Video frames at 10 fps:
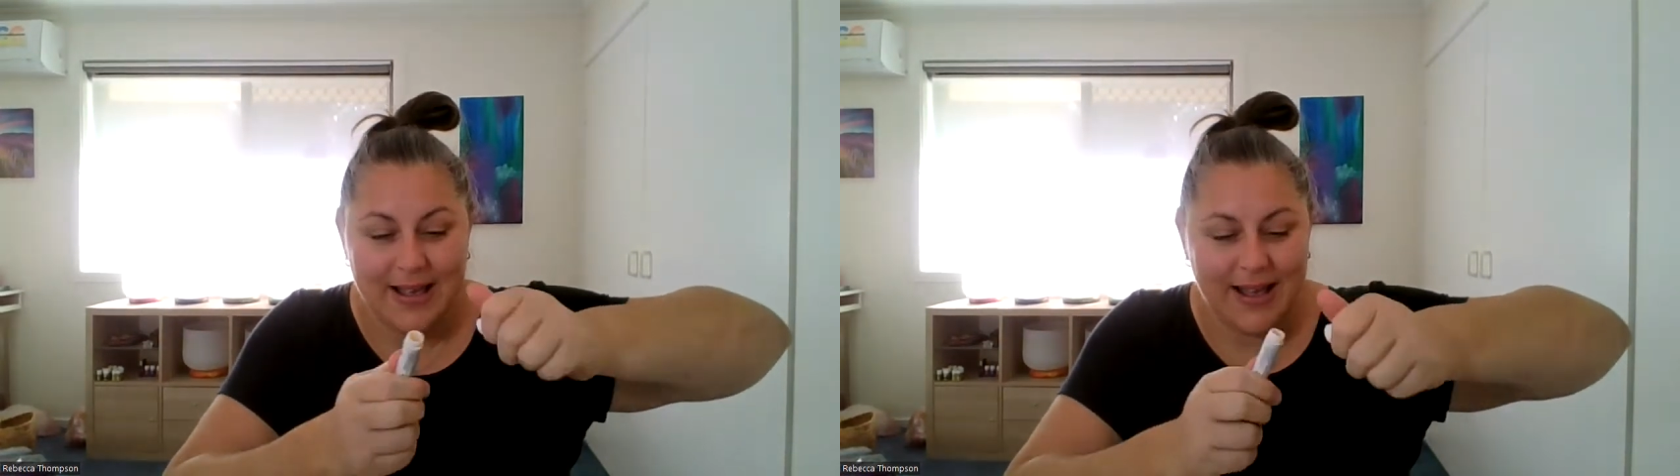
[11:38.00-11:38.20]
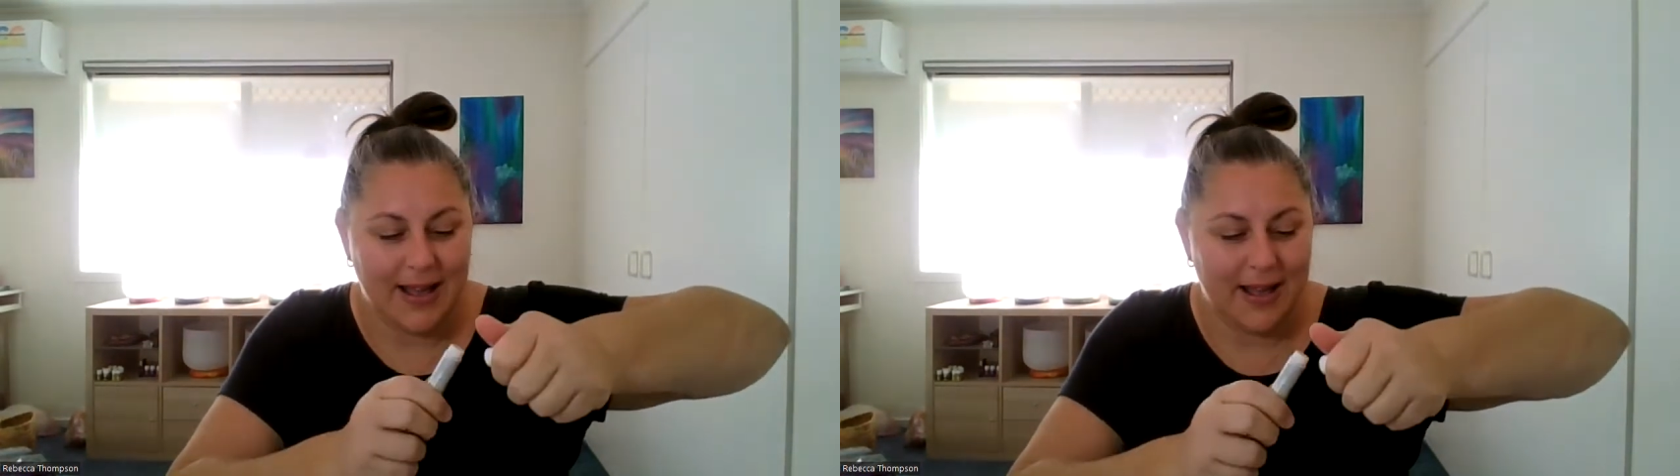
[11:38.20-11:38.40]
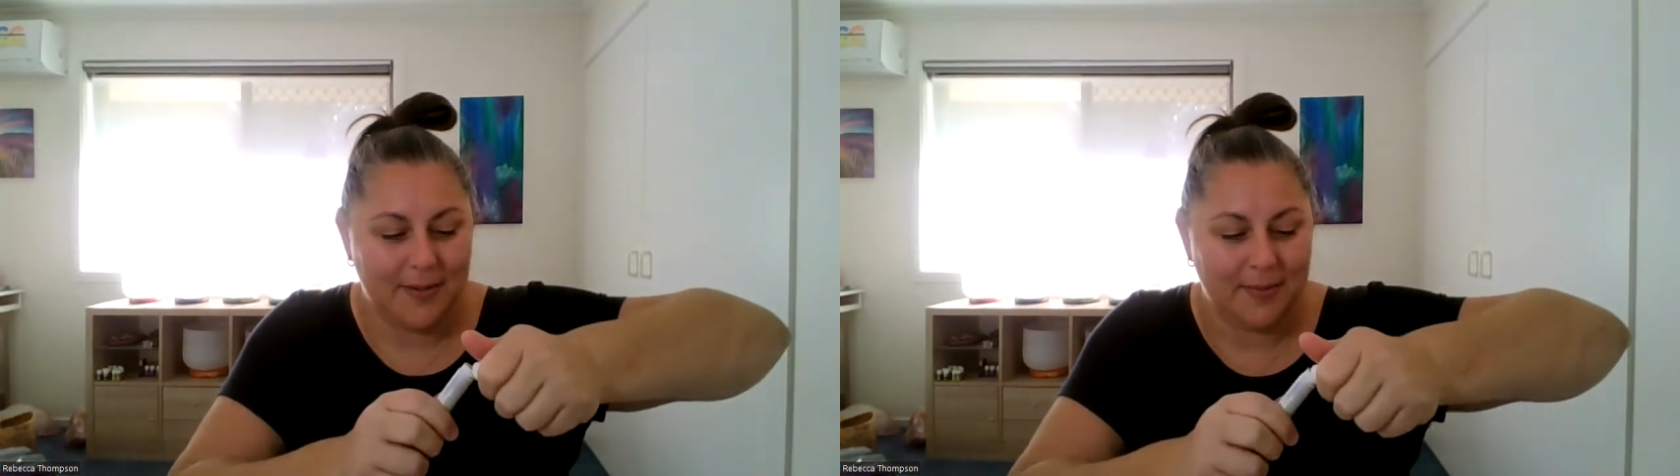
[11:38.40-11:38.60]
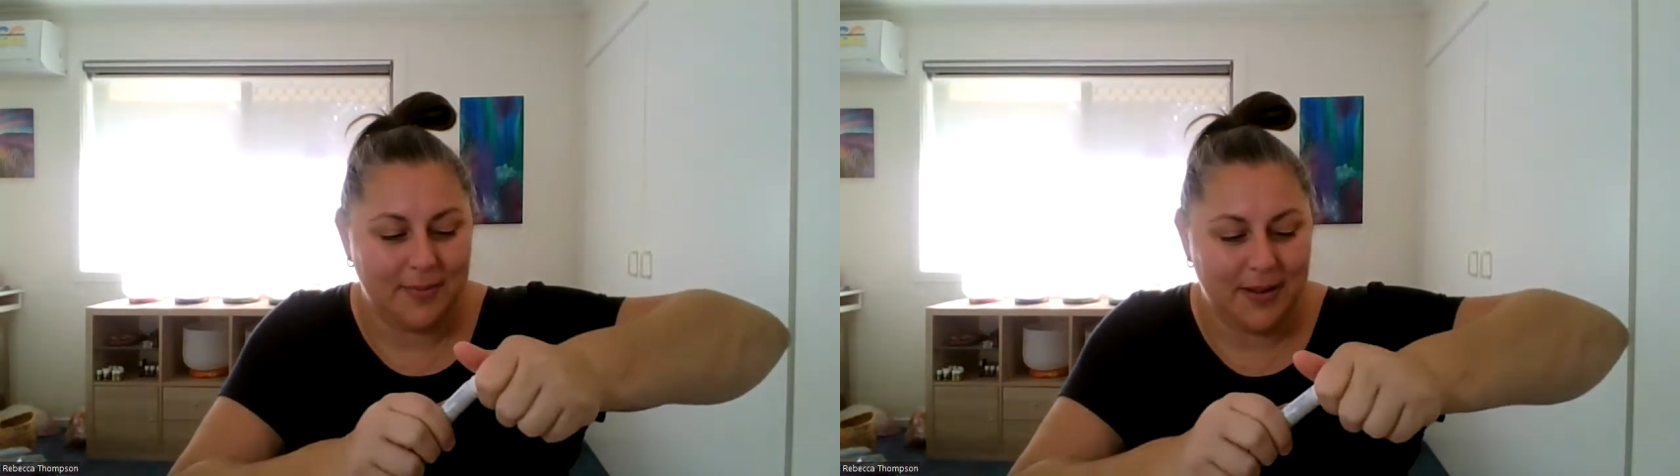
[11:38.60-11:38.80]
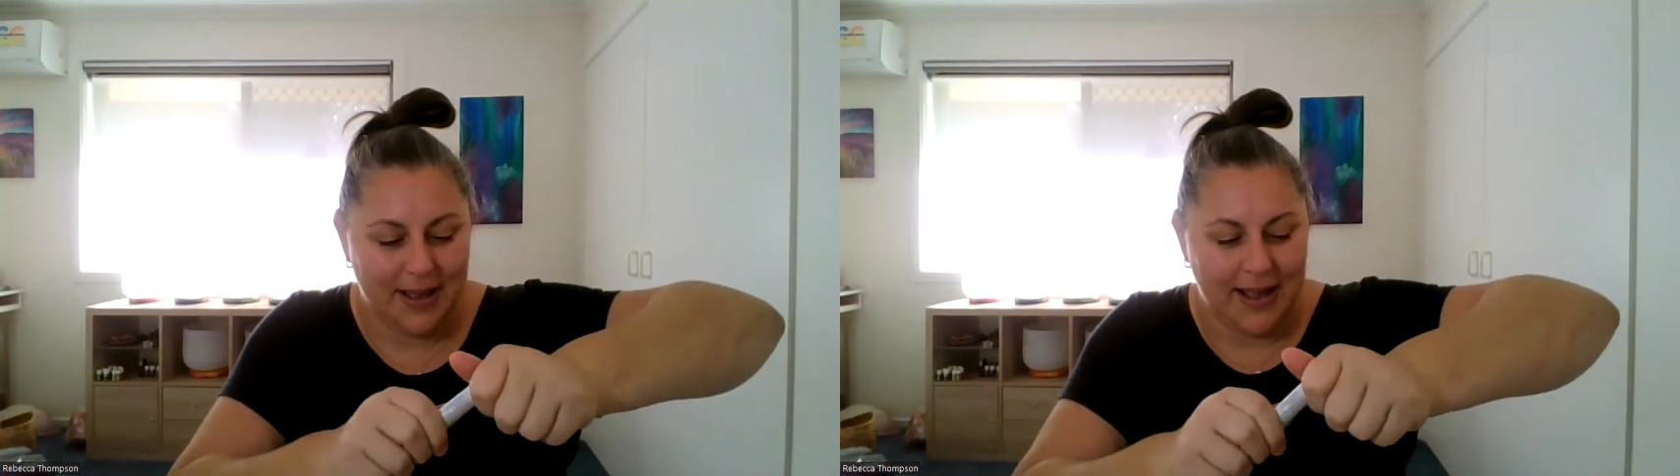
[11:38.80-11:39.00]

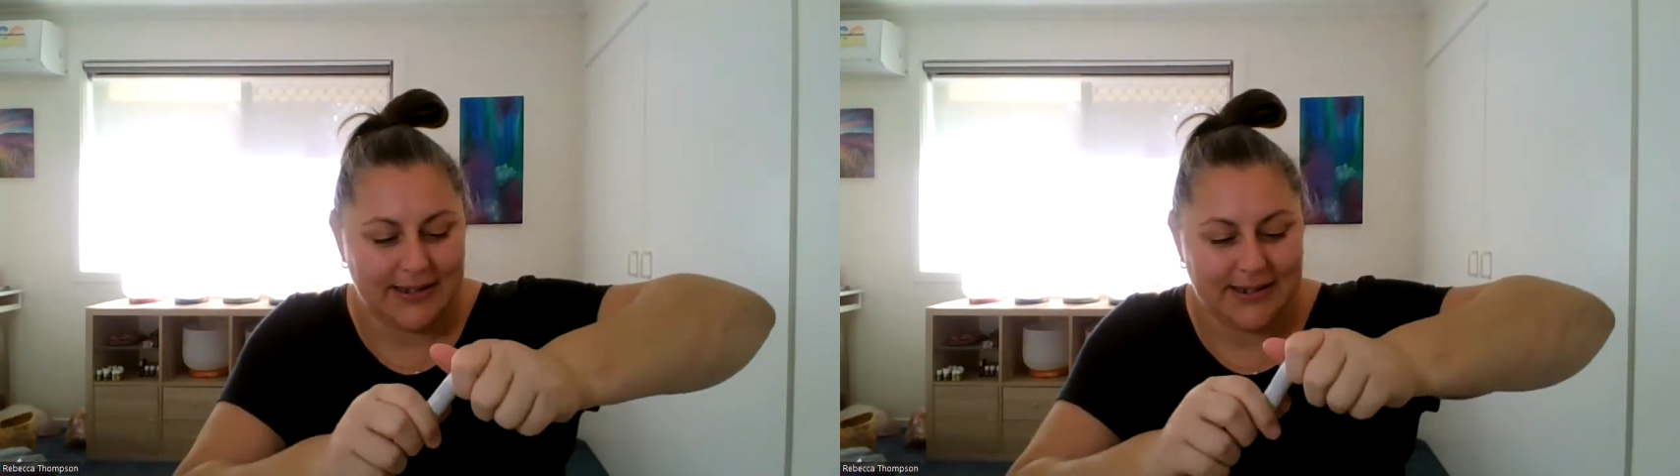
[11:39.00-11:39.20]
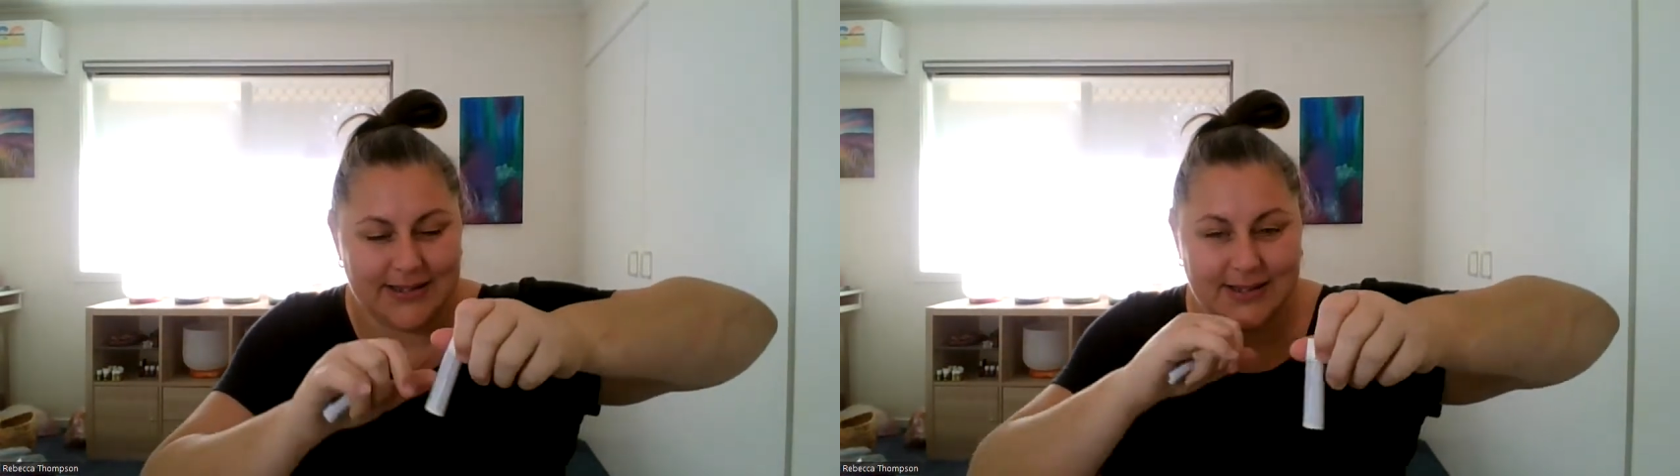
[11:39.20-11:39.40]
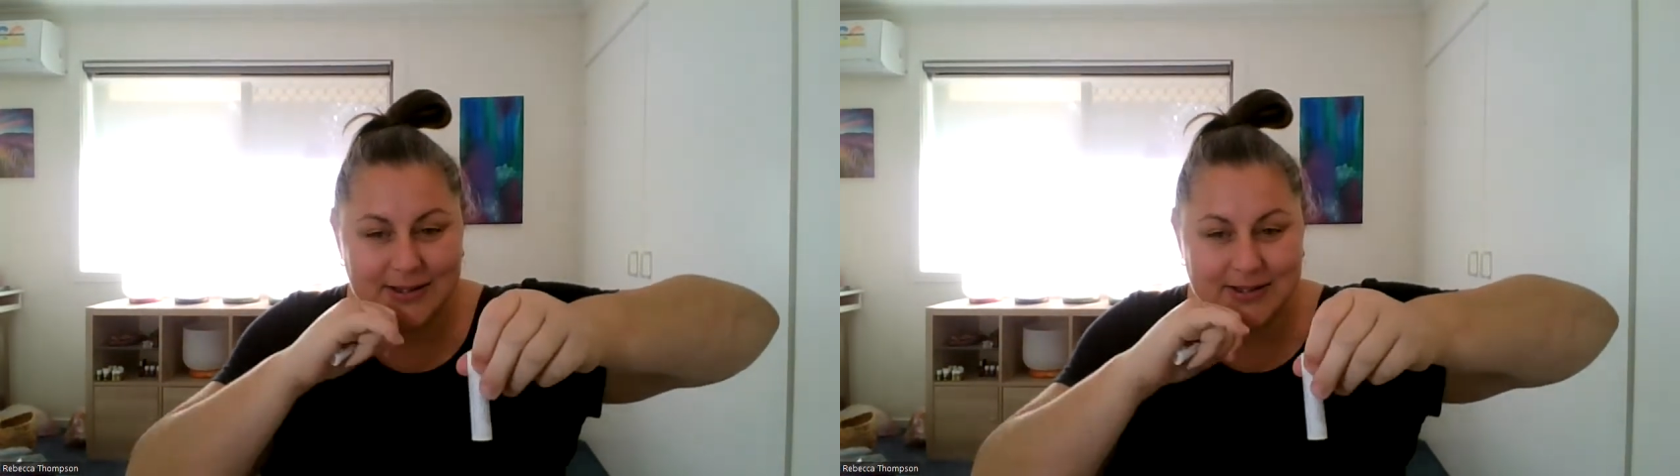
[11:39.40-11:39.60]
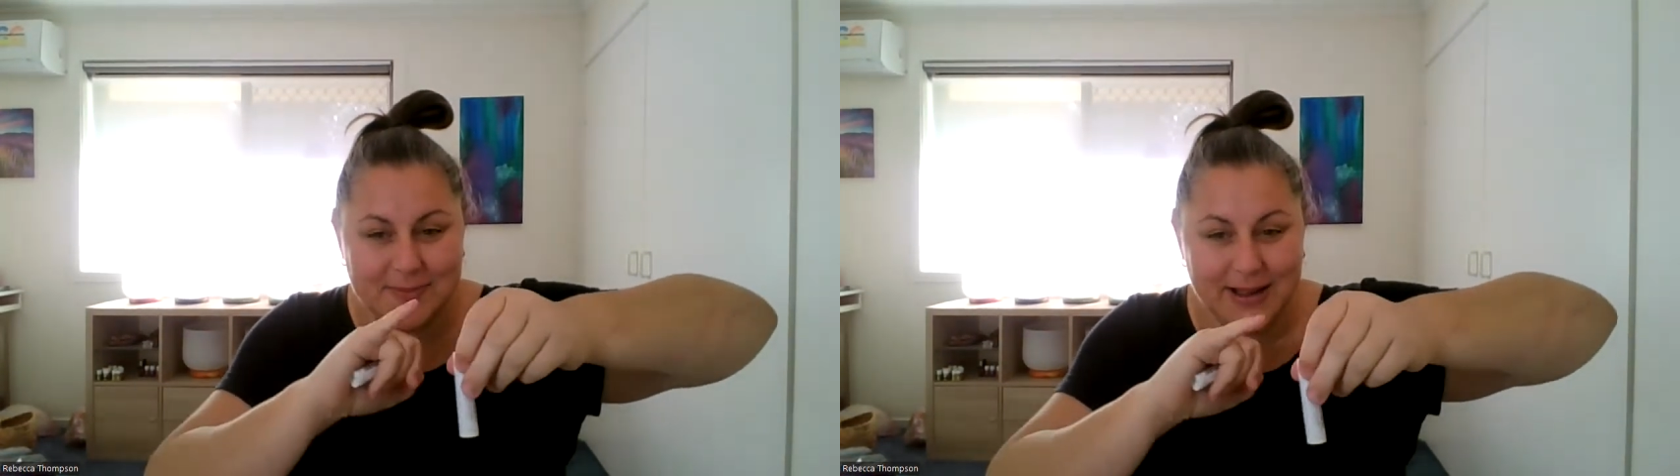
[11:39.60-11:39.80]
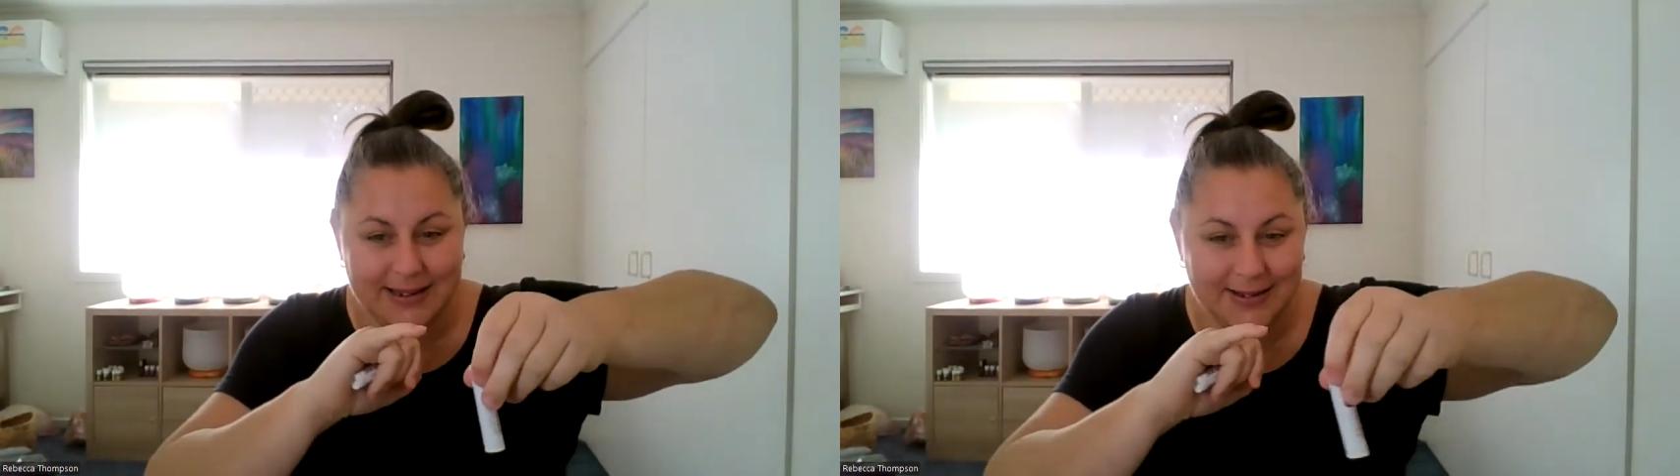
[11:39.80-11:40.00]
I just use
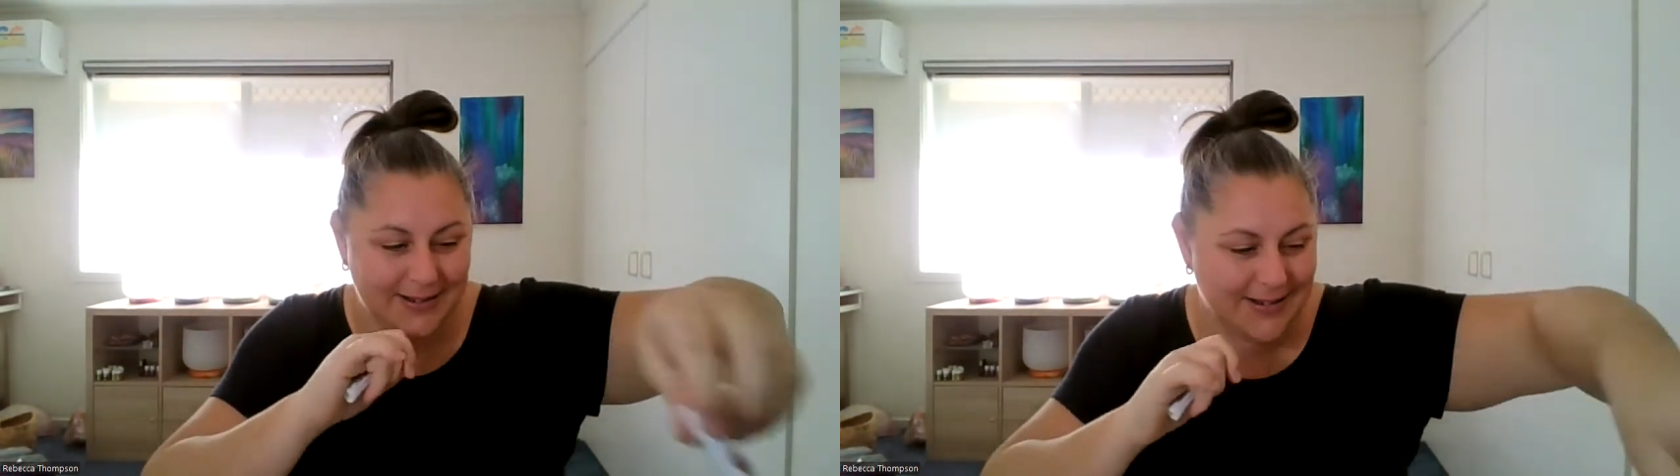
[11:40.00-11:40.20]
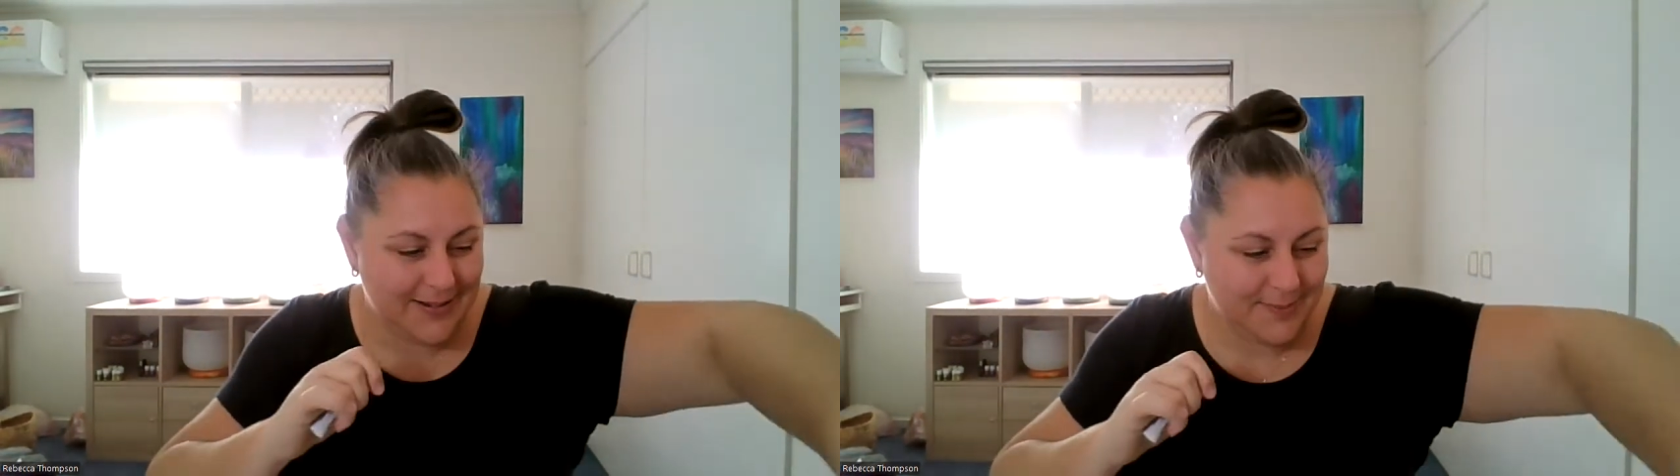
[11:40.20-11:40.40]
my little